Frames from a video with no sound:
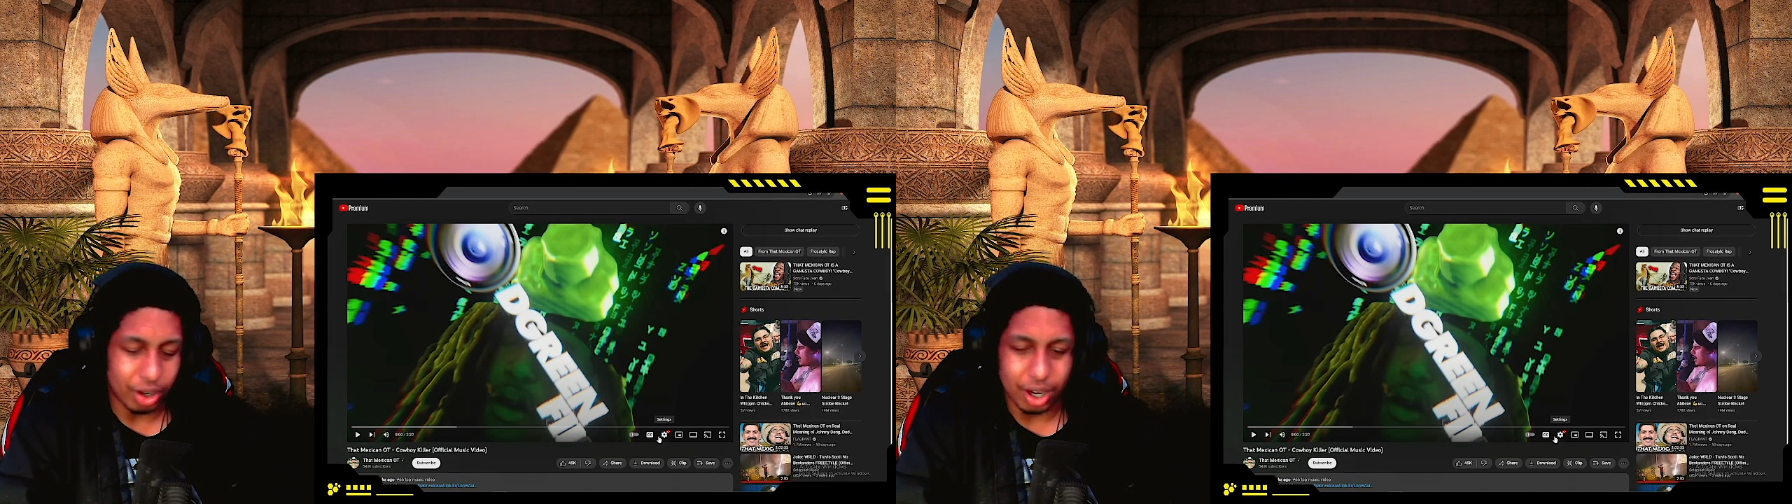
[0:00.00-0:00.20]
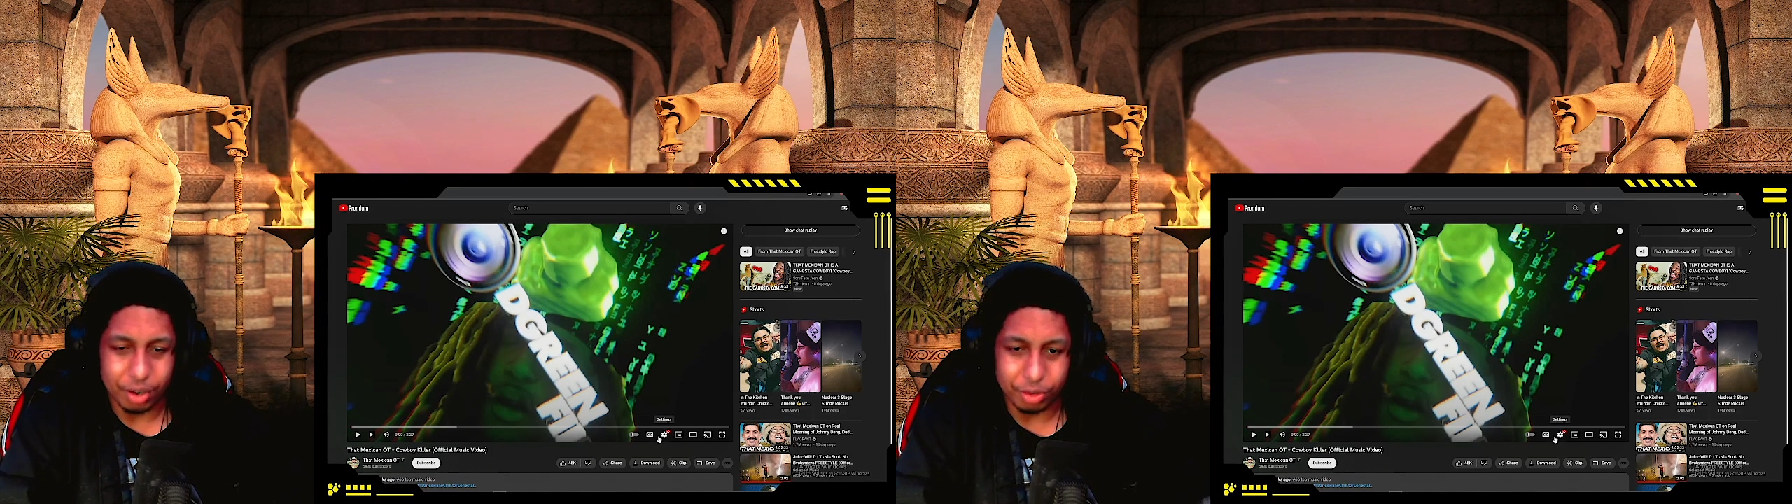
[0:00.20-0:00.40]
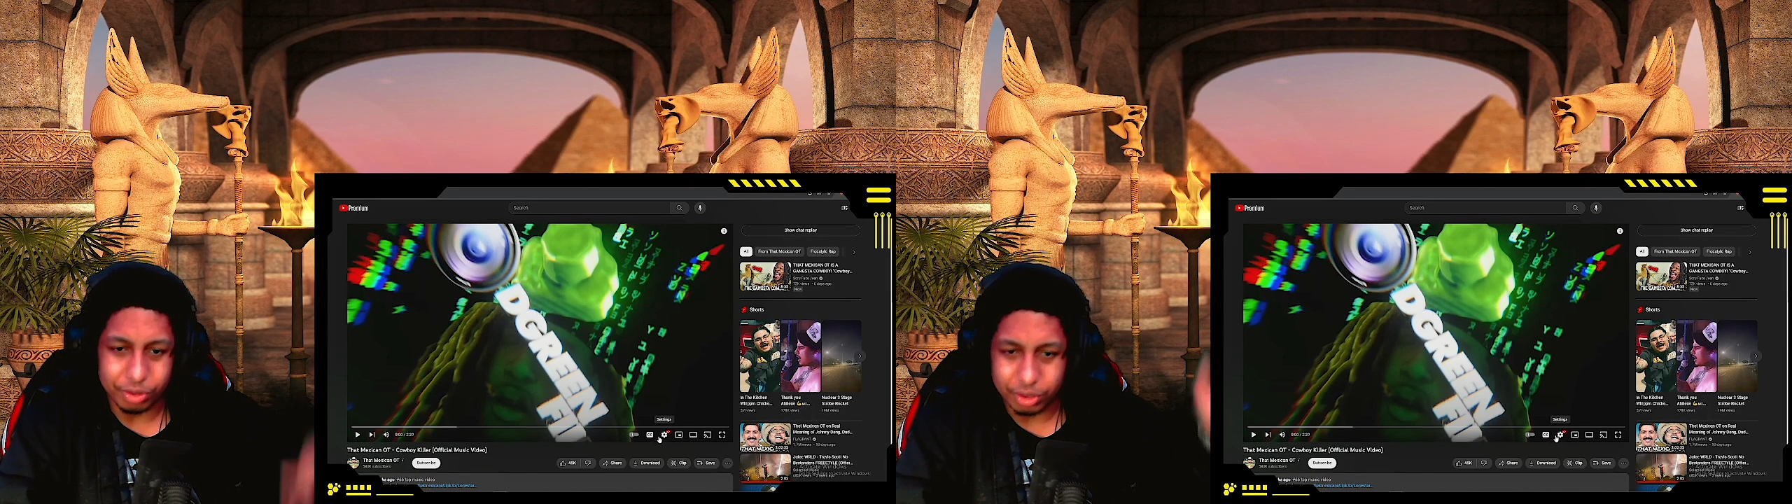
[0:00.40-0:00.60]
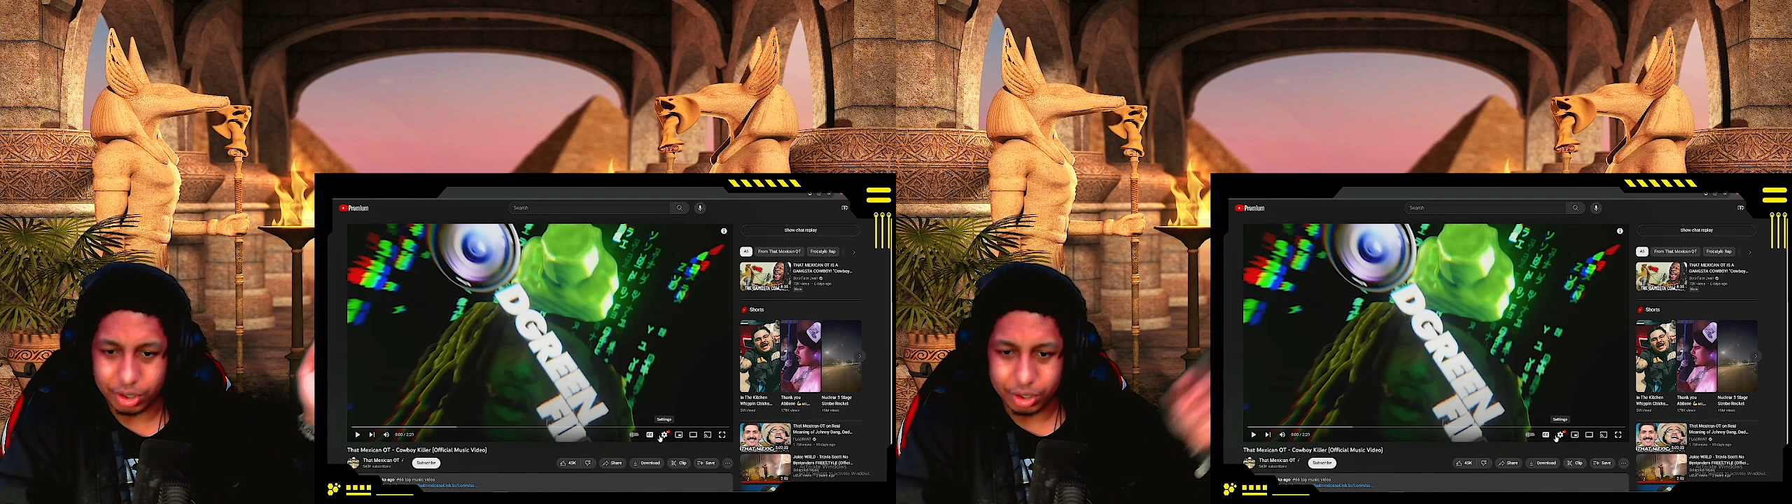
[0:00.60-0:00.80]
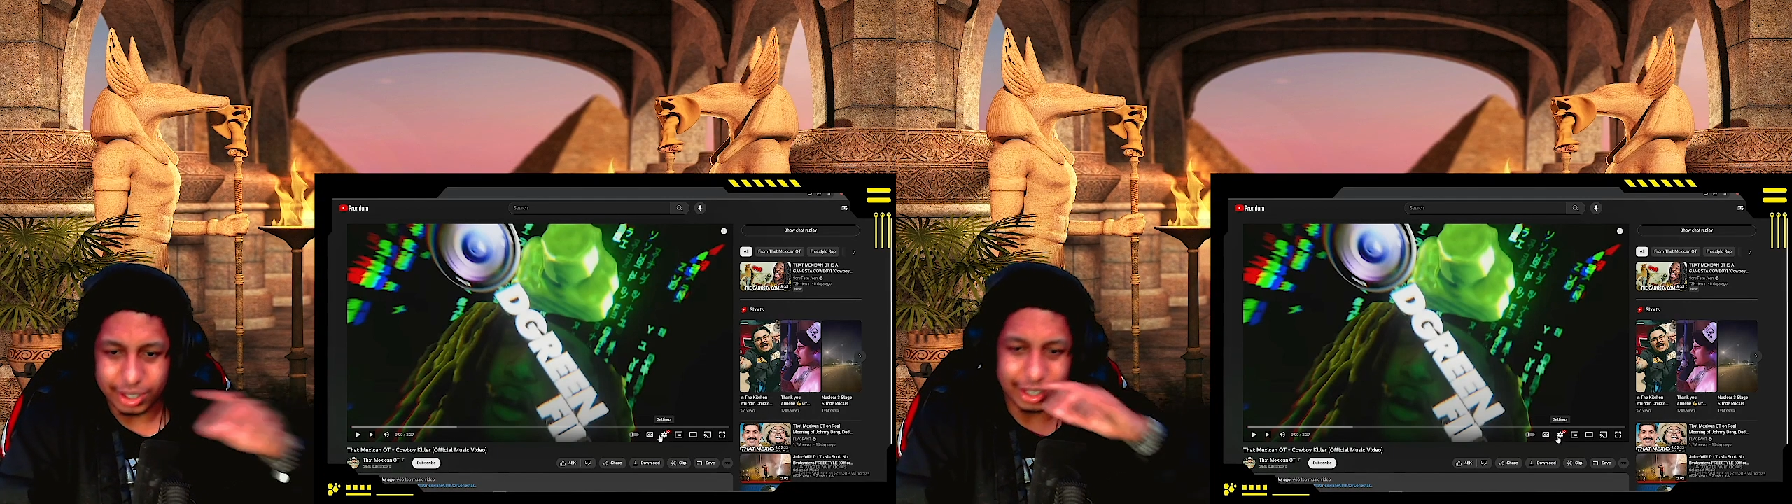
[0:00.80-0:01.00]
out of, you
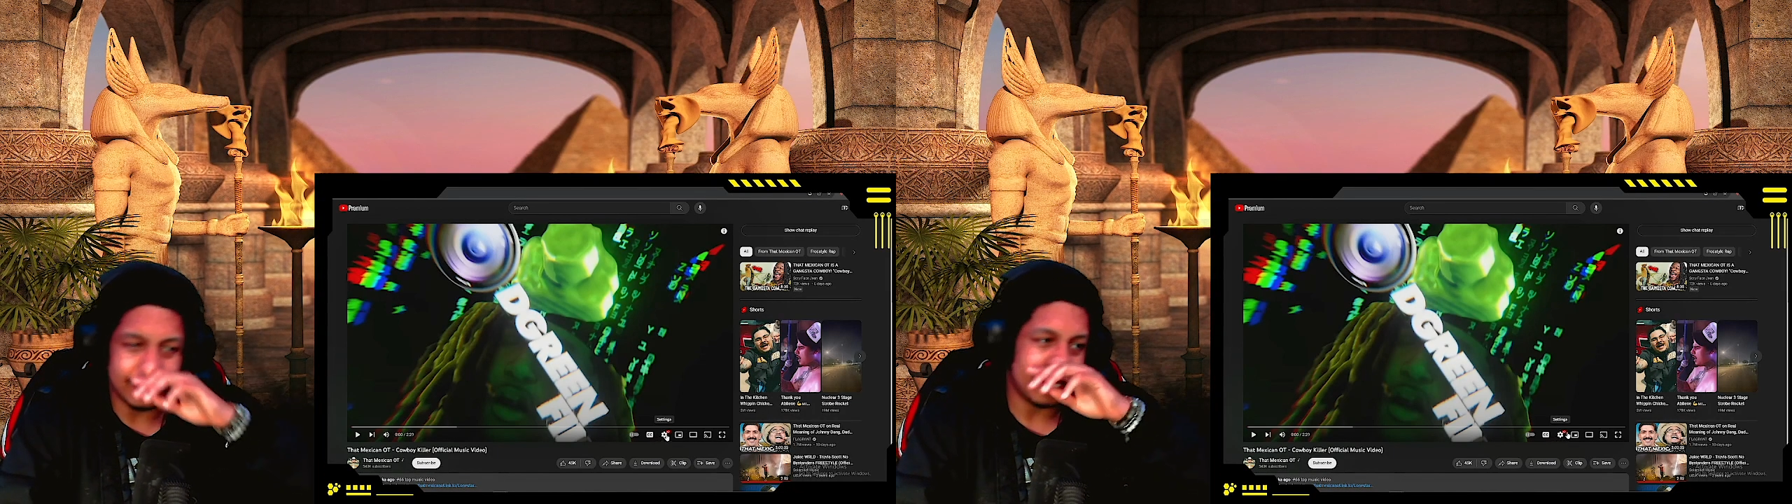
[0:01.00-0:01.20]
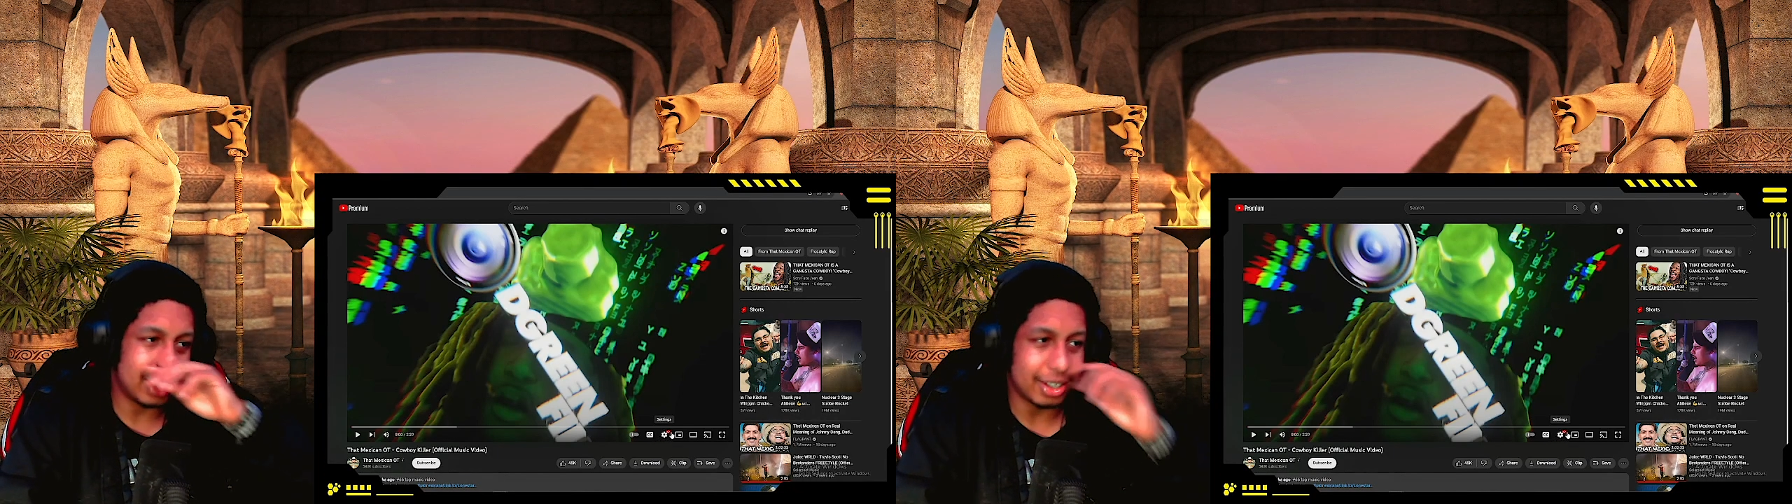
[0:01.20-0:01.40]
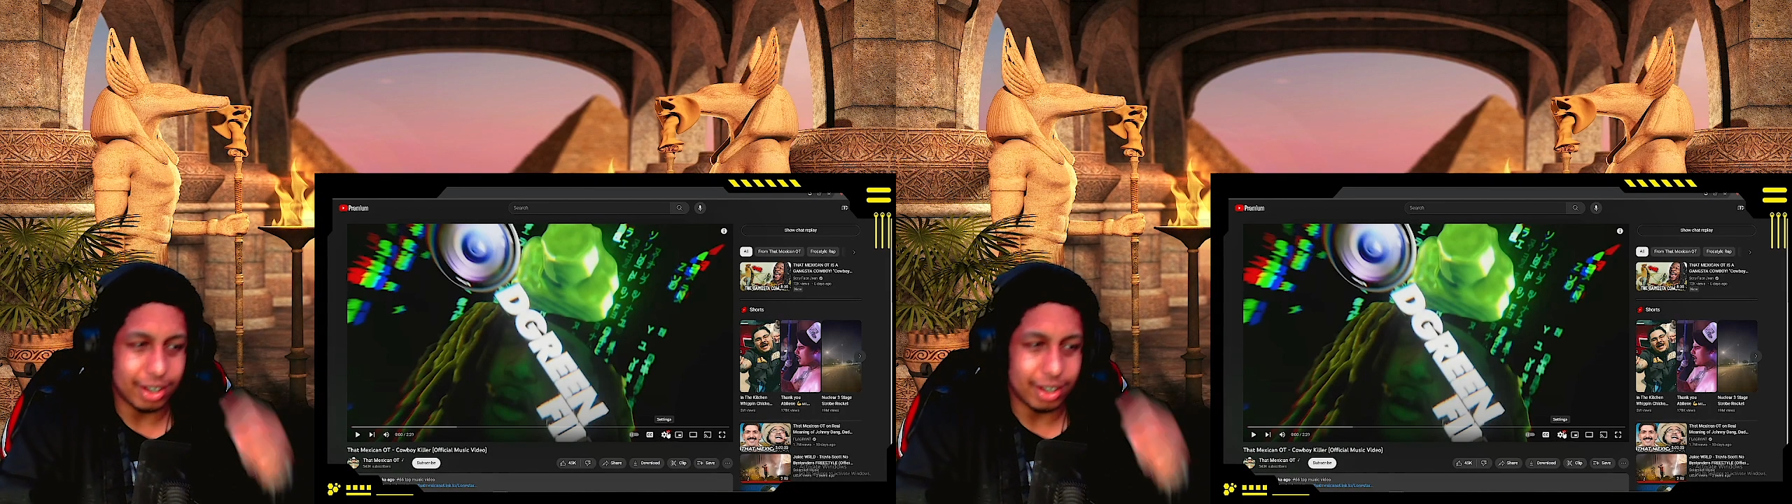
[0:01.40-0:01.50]
know, the list.